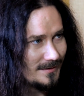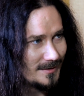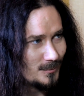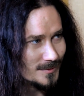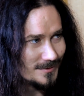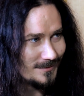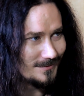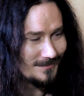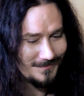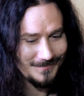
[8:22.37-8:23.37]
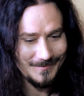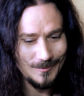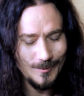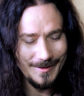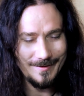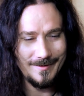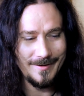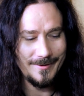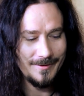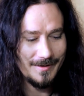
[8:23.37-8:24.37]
It wasn't quite there.